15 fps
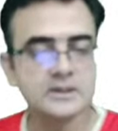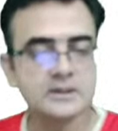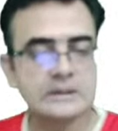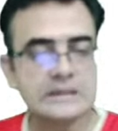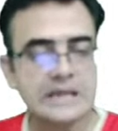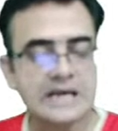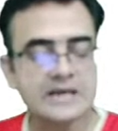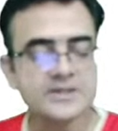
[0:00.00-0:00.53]

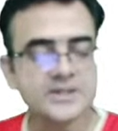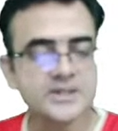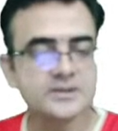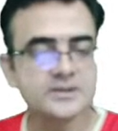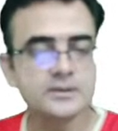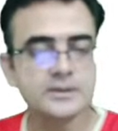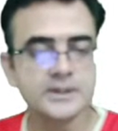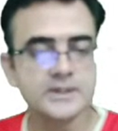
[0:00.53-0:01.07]

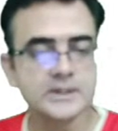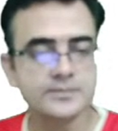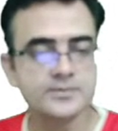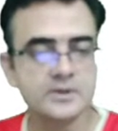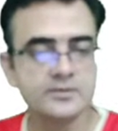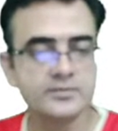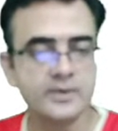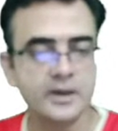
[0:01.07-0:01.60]
largest
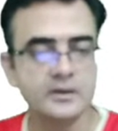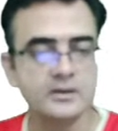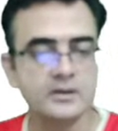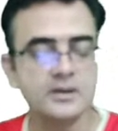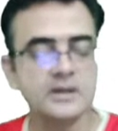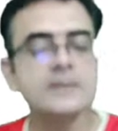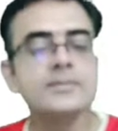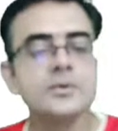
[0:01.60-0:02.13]
transcription factor,
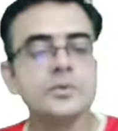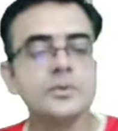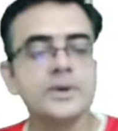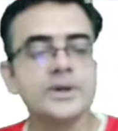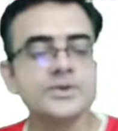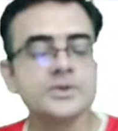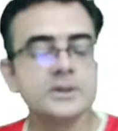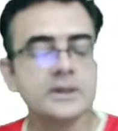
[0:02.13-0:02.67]

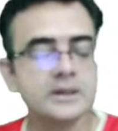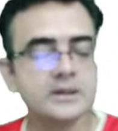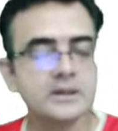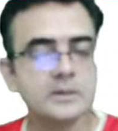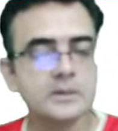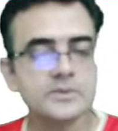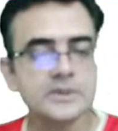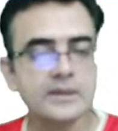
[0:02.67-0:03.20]
TF2H. It
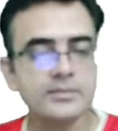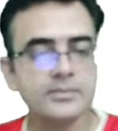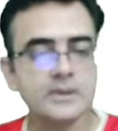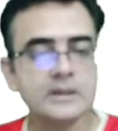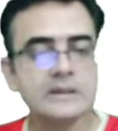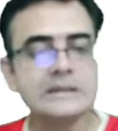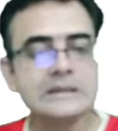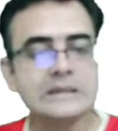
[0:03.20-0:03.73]
comes
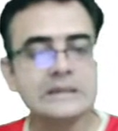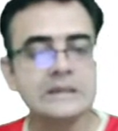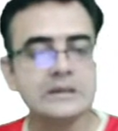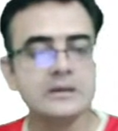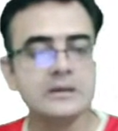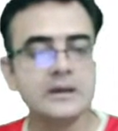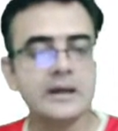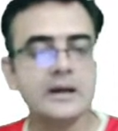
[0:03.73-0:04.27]
after E,
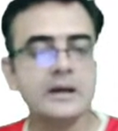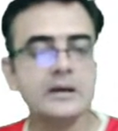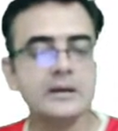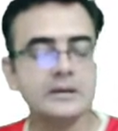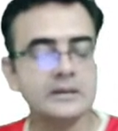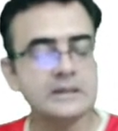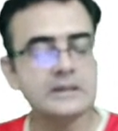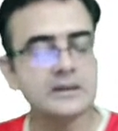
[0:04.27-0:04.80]

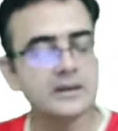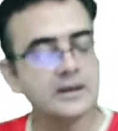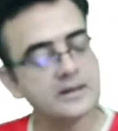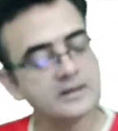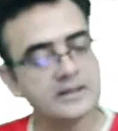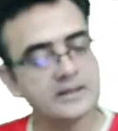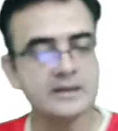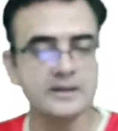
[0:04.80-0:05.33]

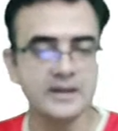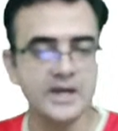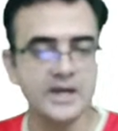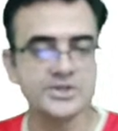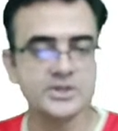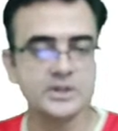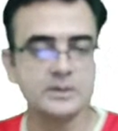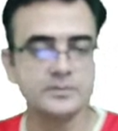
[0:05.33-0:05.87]
and then
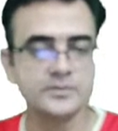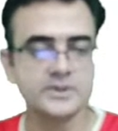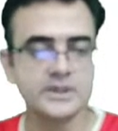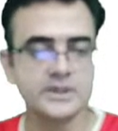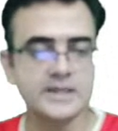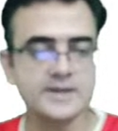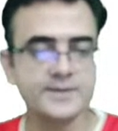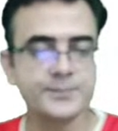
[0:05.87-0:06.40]
H comes,
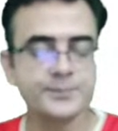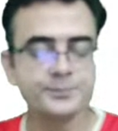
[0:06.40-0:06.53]
right?